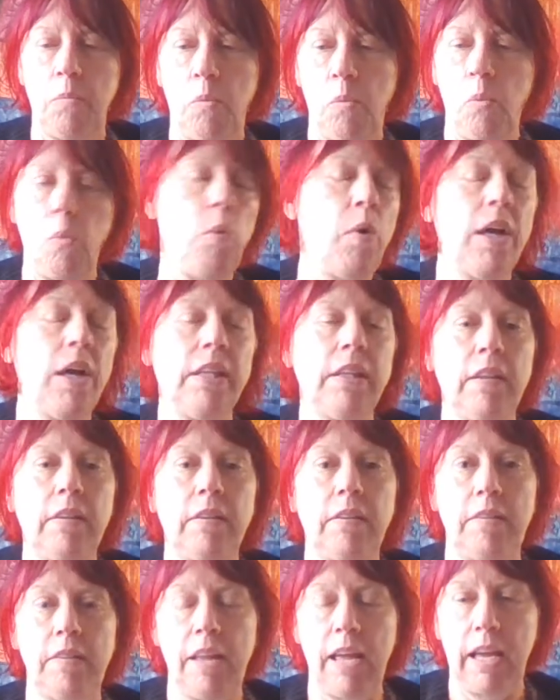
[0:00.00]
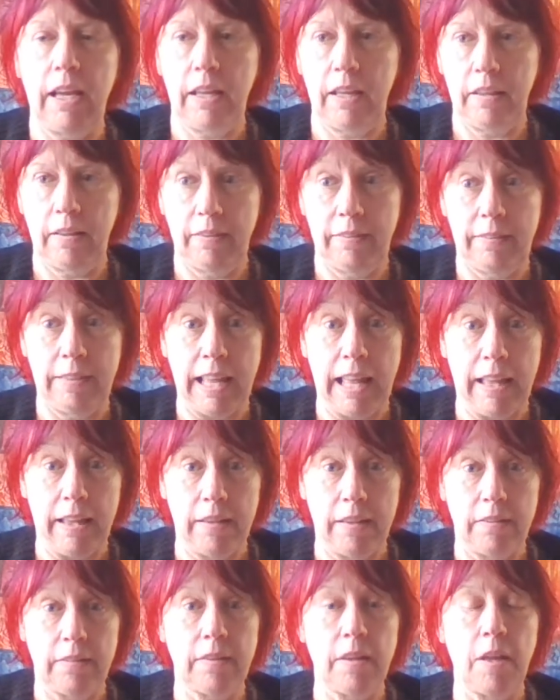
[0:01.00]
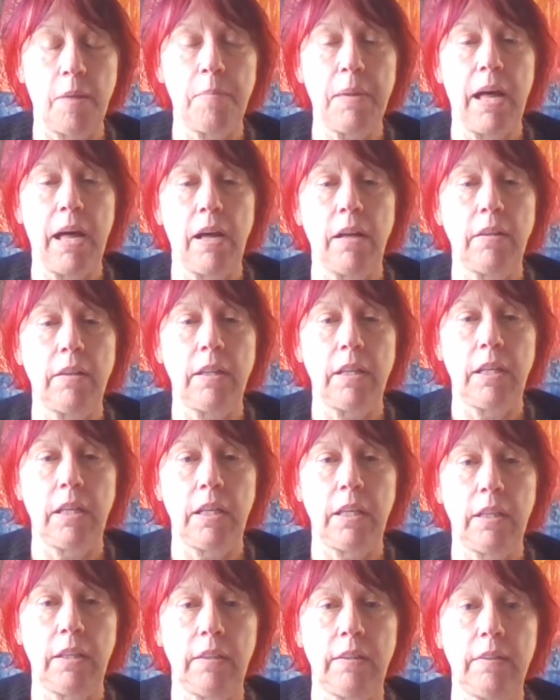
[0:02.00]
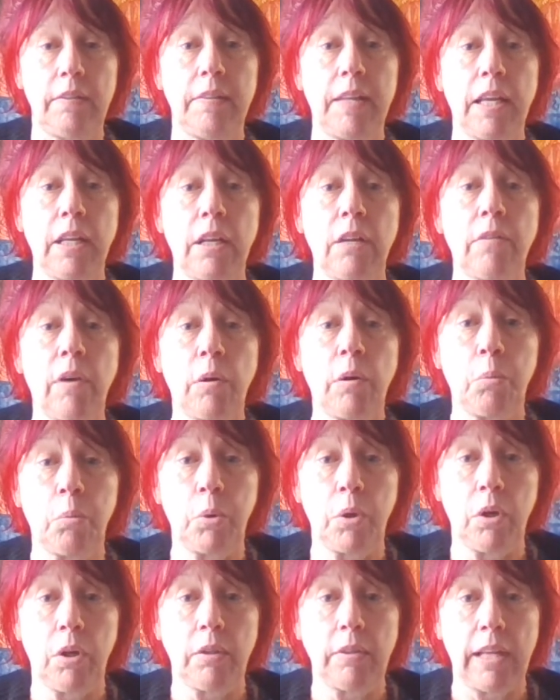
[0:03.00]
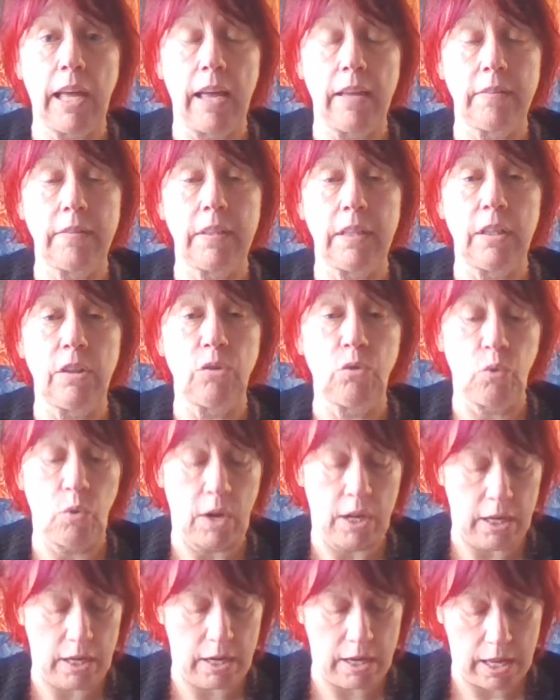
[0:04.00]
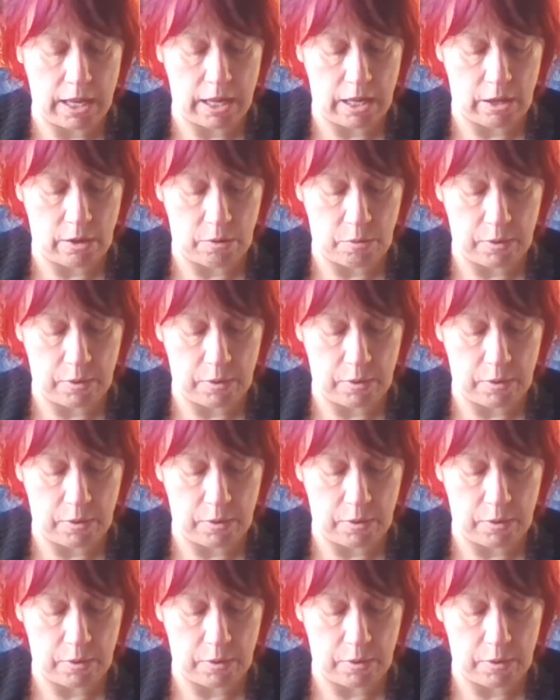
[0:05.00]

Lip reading: what this deck says about the state of our world as it is right now.